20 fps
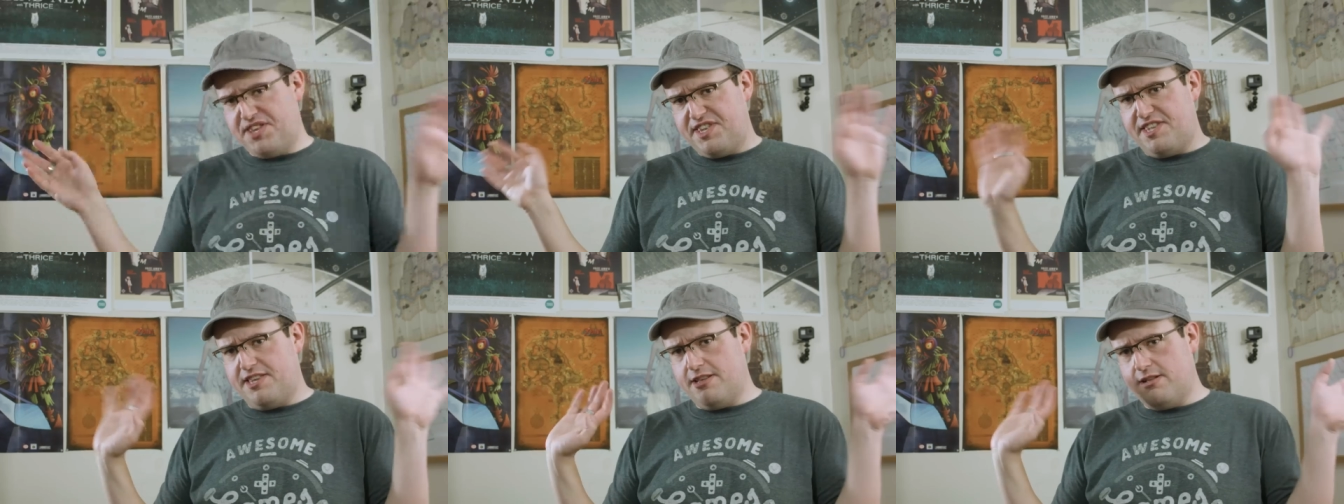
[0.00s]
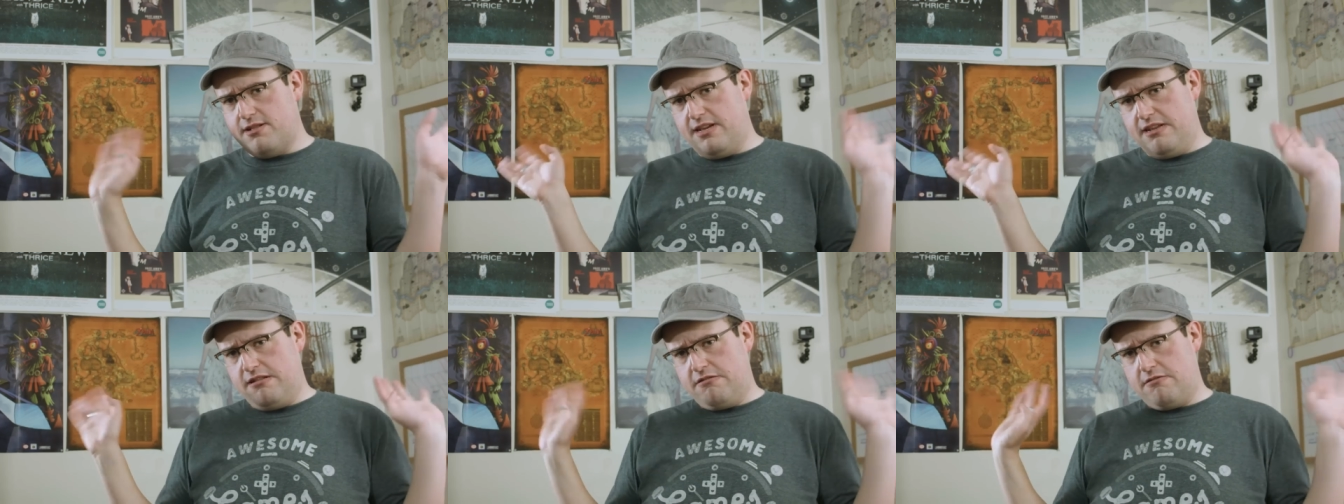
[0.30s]

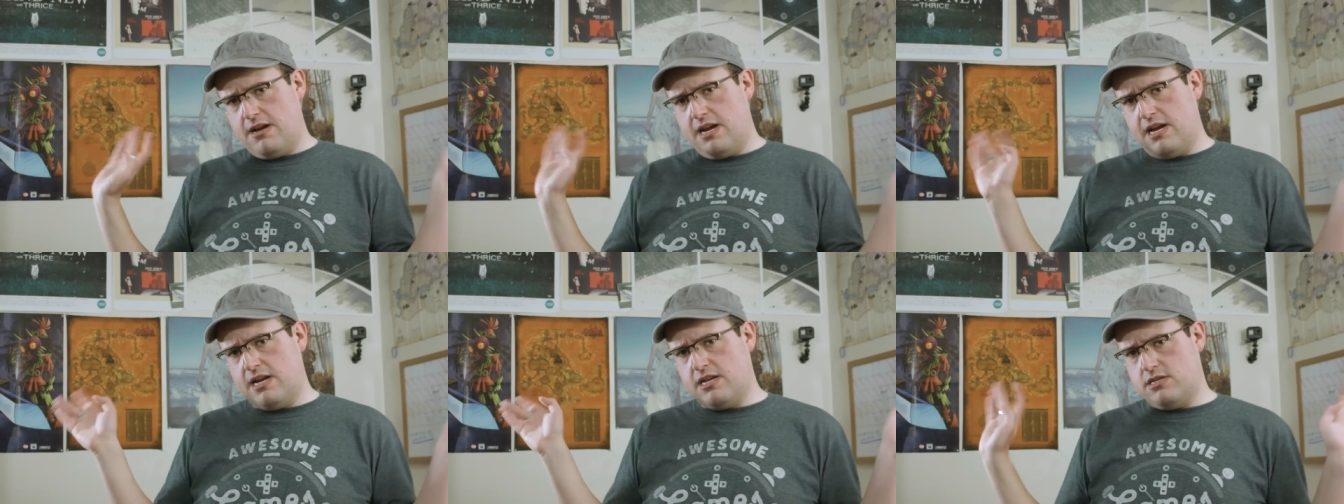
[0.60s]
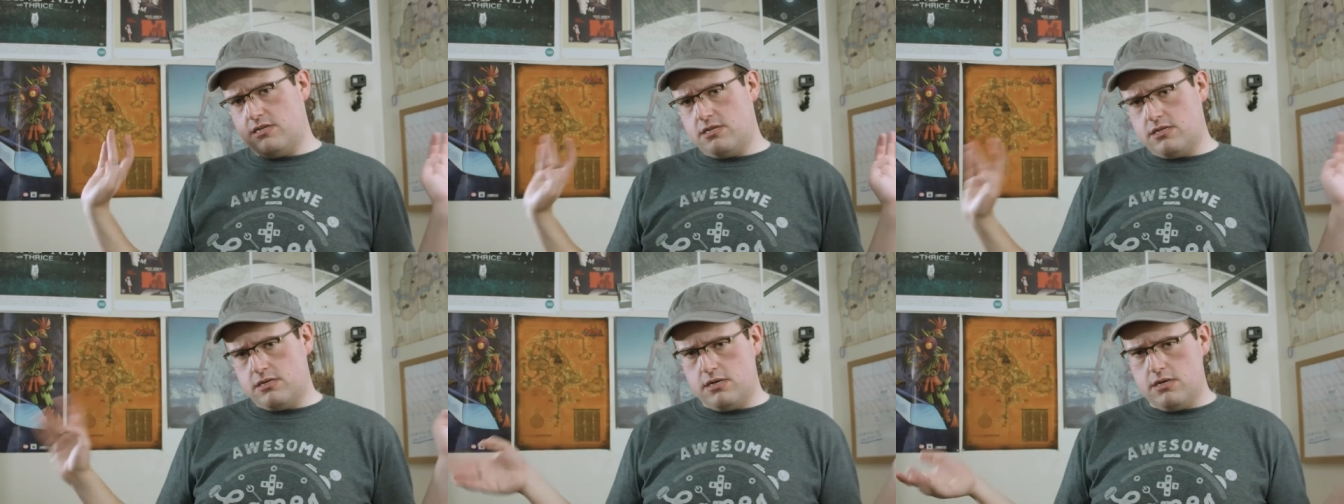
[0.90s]
silly
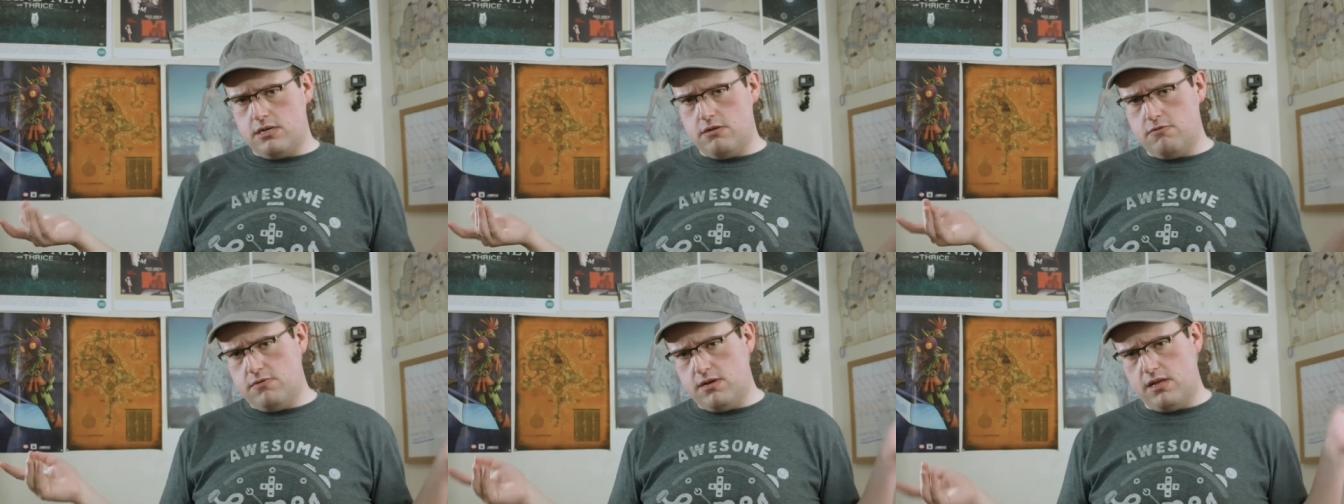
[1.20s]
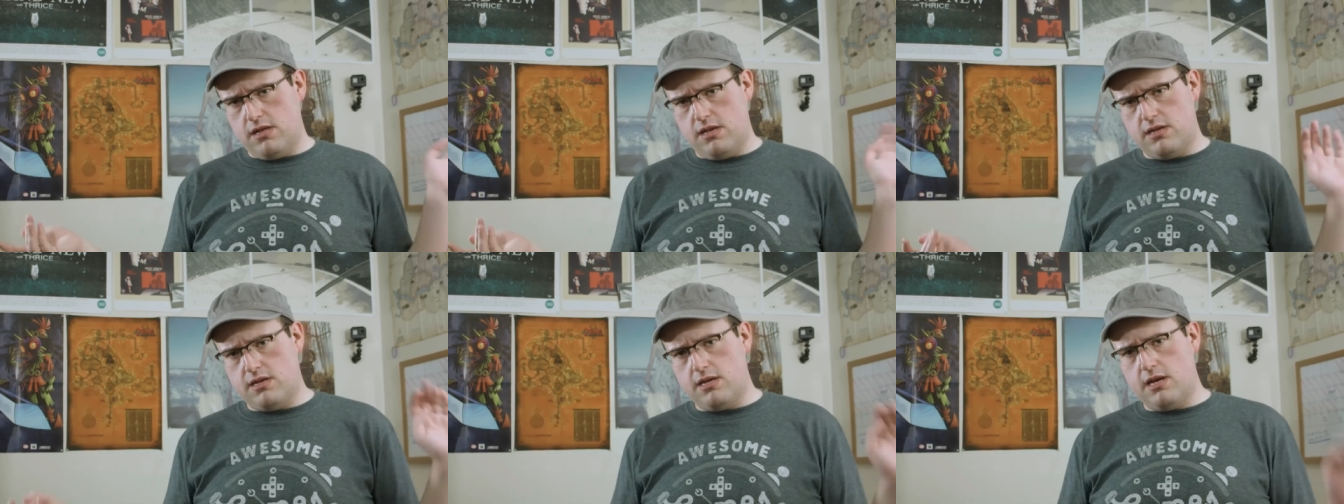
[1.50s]
dragon show
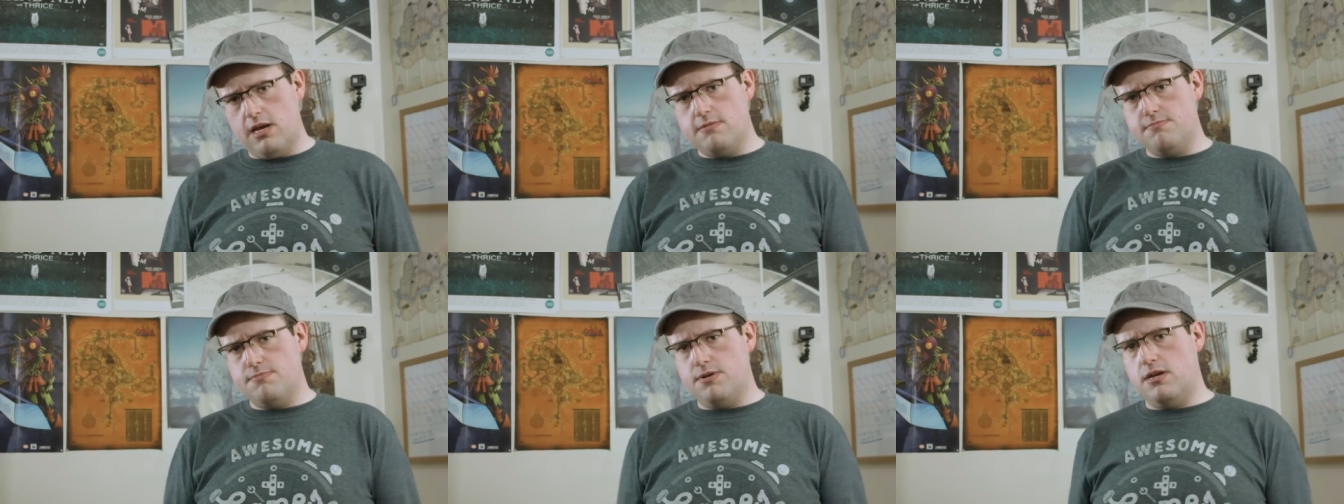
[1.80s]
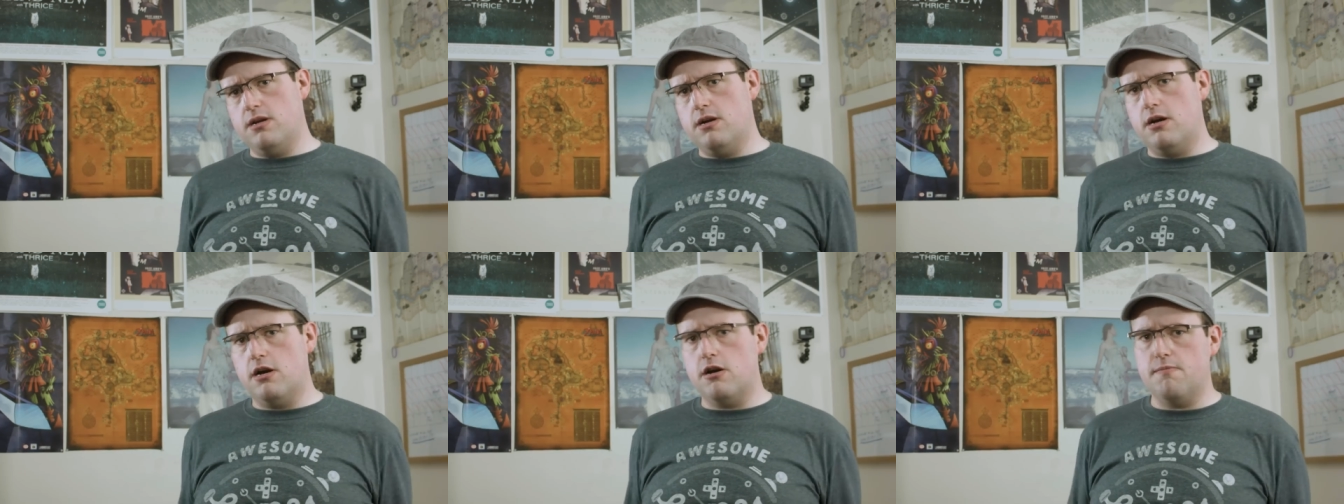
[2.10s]
with a
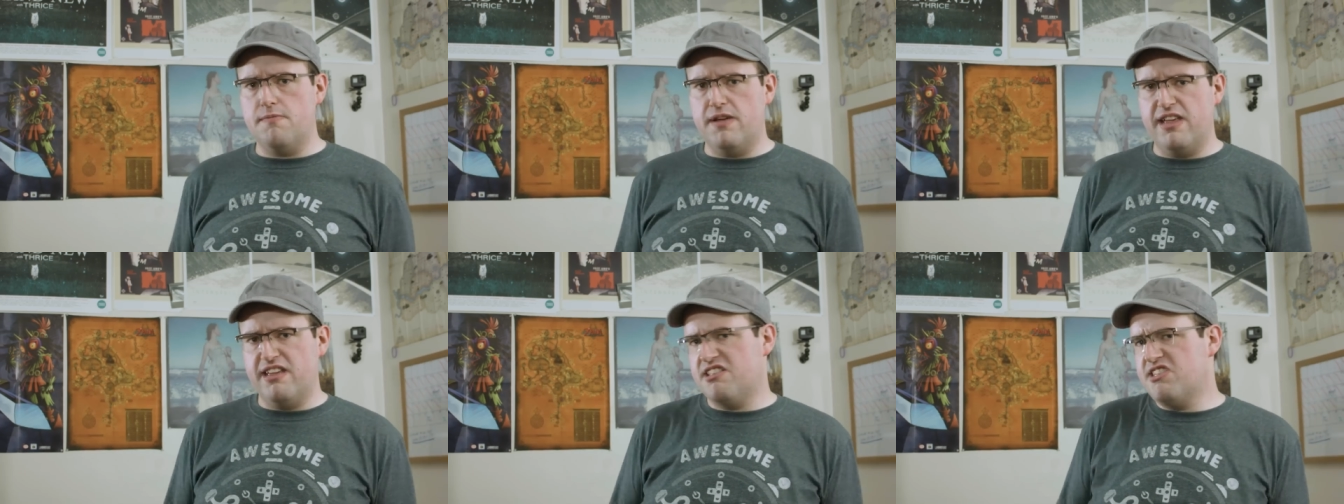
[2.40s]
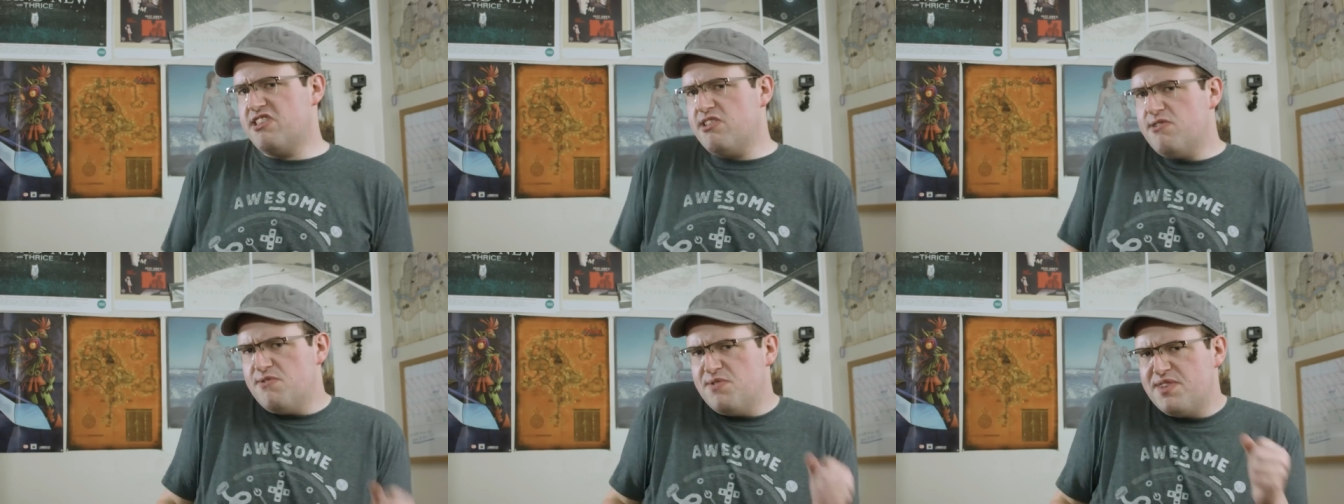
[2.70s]
zombie army
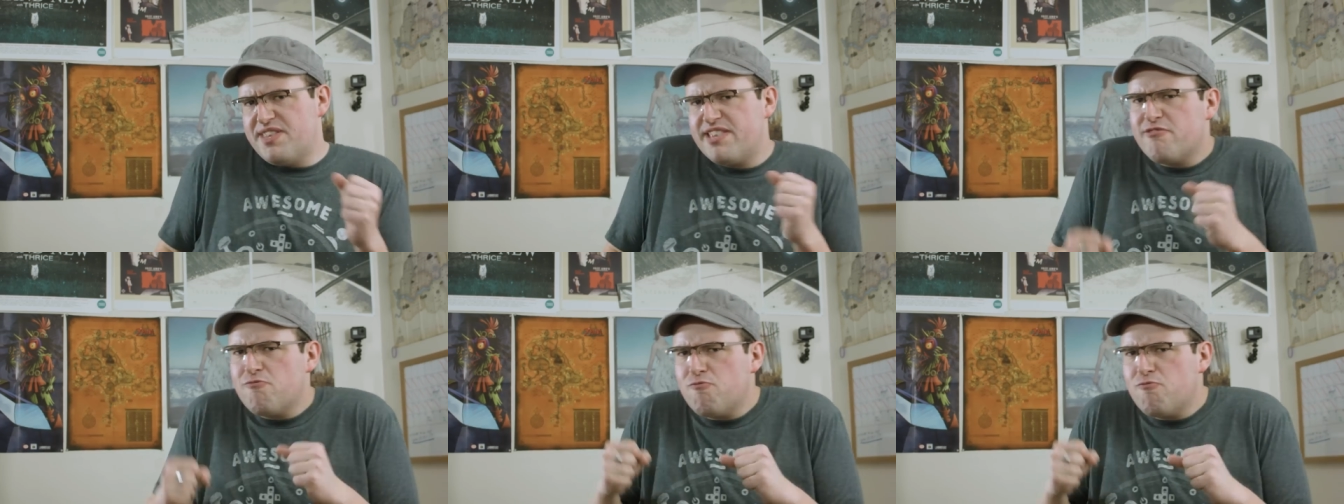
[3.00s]
and dudes